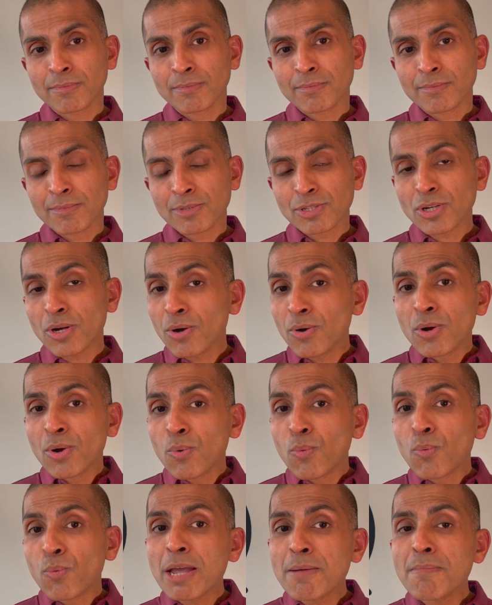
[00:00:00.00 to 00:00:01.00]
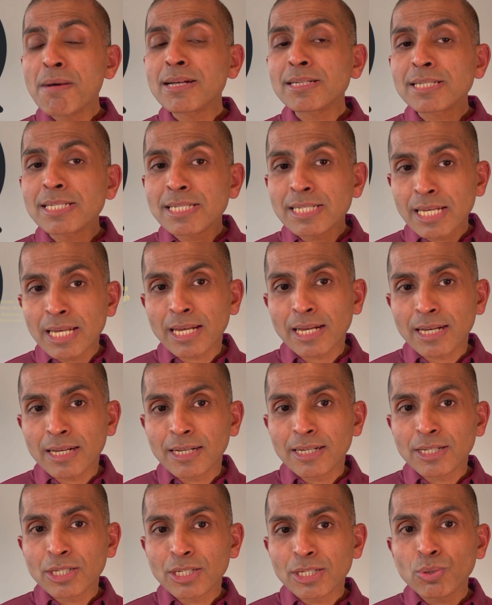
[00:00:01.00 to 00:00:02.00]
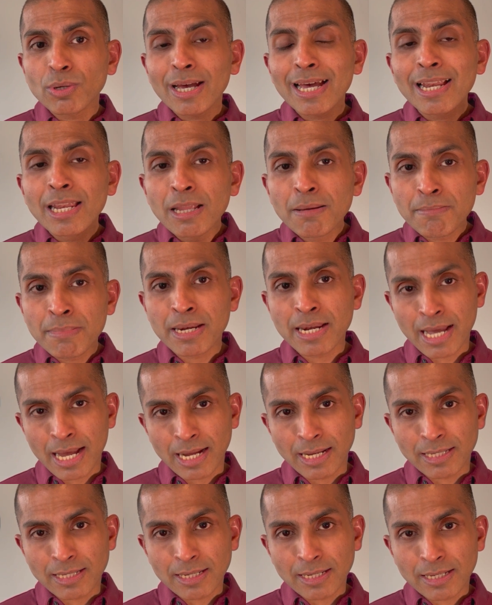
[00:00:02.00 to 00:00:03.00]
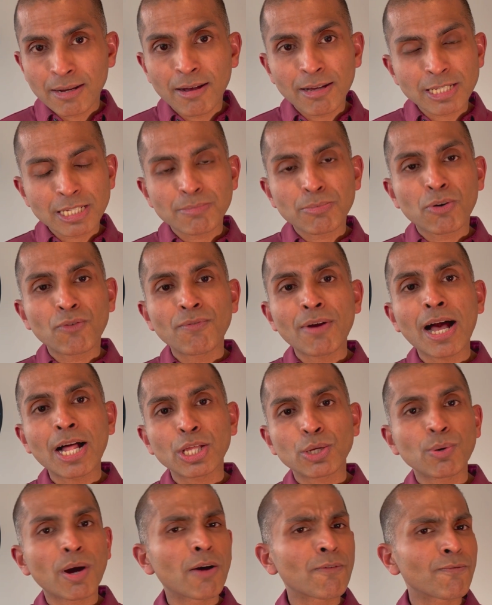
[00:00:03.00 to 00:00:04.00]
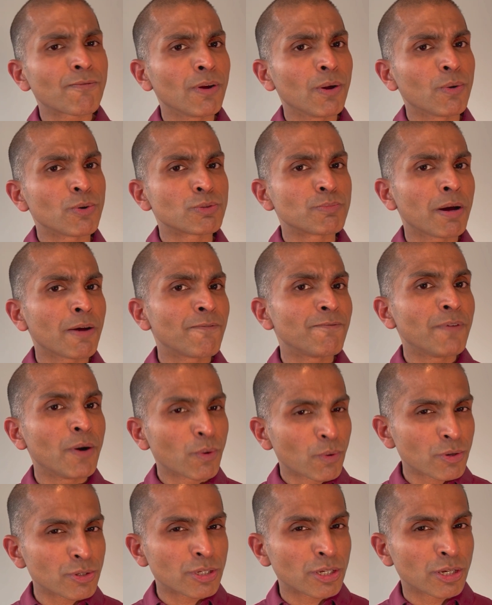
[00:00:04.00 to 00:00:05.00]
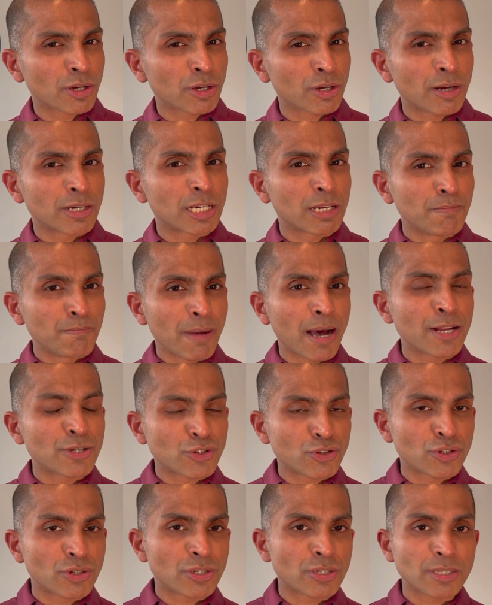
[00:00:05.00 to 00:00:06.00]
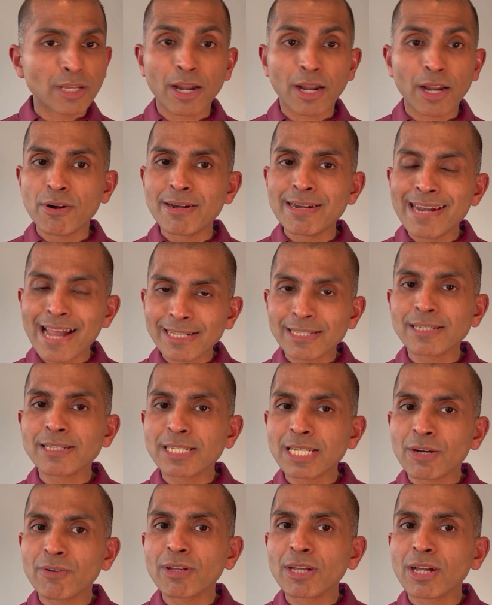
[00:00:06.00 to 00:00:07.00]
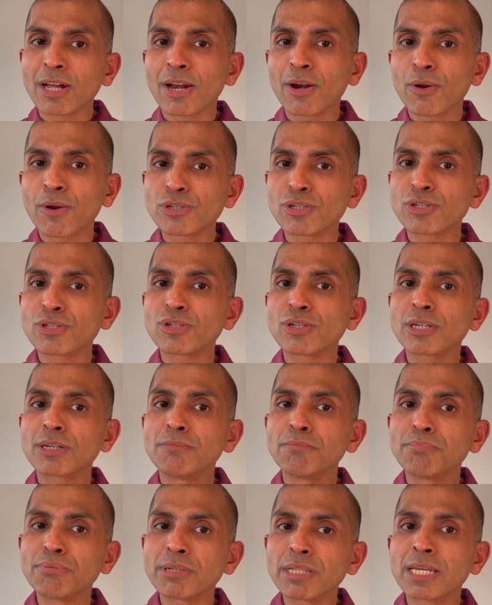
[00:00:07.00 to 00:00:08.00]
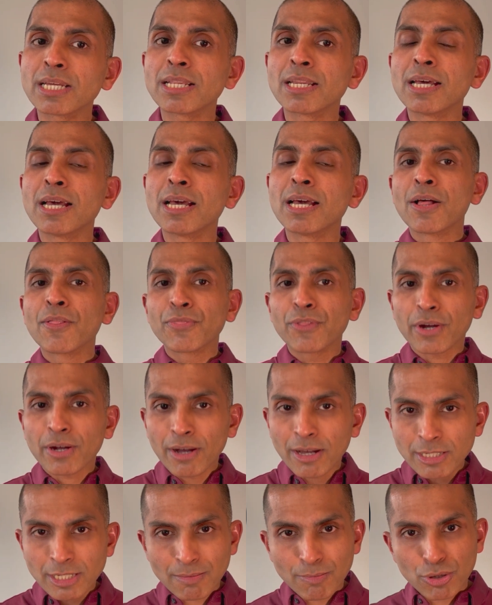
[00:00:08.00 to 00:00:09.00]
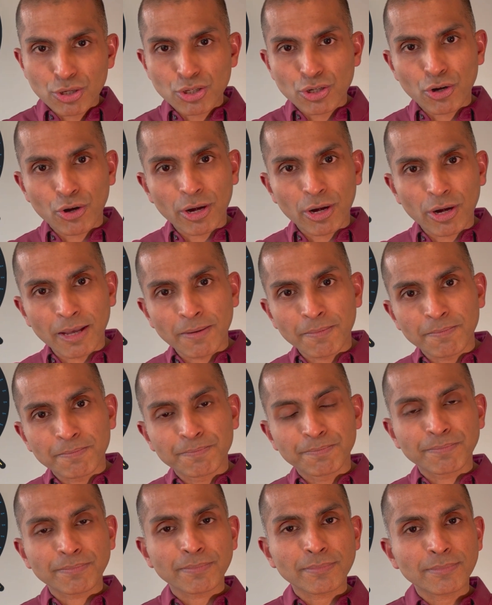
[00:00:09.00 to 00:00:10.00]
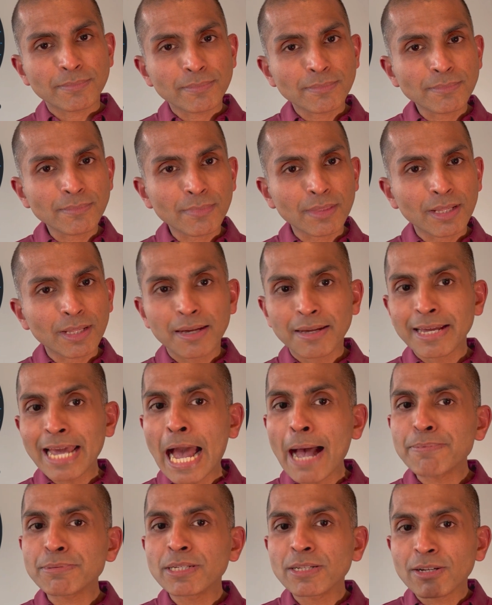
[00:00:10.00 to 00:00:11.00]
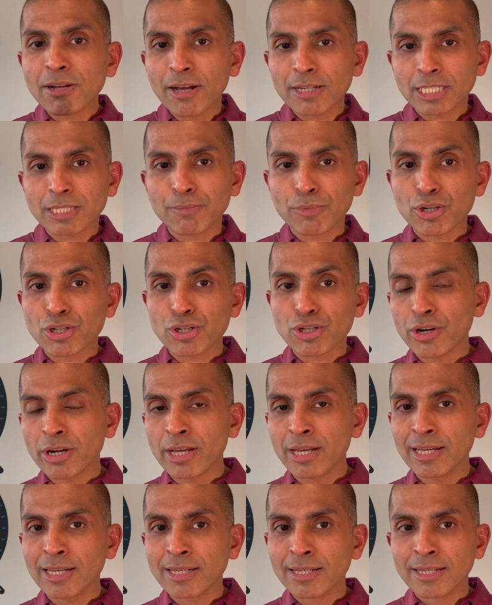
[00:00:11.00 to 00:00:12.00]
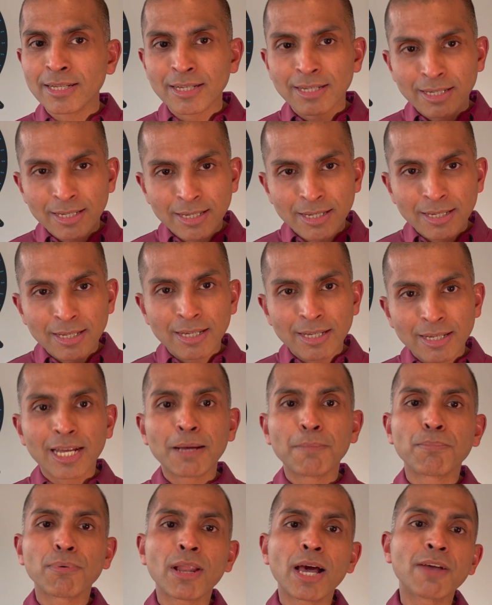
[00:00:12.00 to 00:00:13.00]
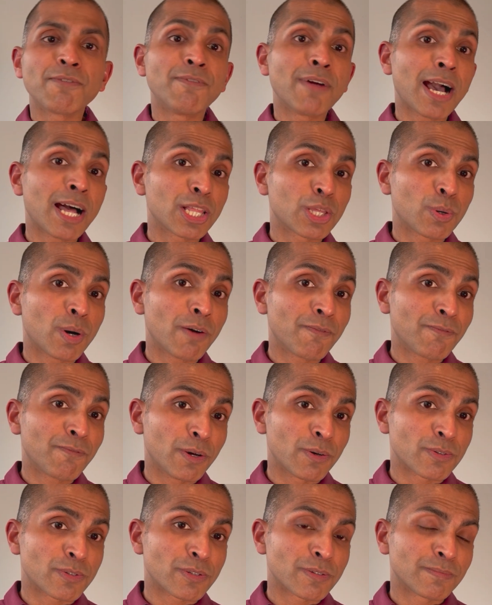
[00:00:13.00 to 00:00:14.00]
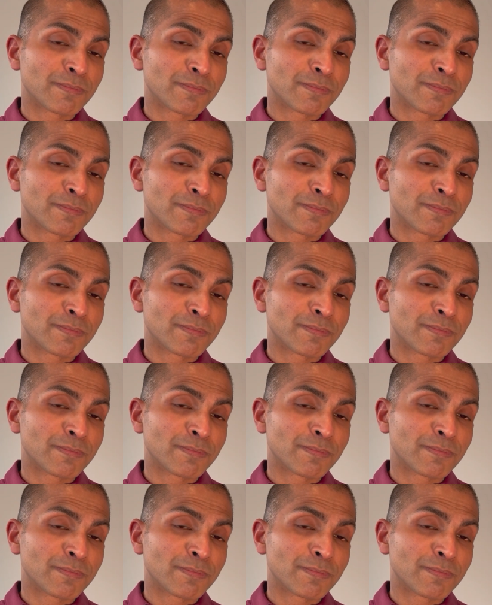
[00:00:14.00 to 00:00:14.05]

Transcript: So we must seek to eliminate customer value outflows by focusing on dimensions that are necessary inclusions to complete the customer journey. Gaps in customer journey imply value outflows.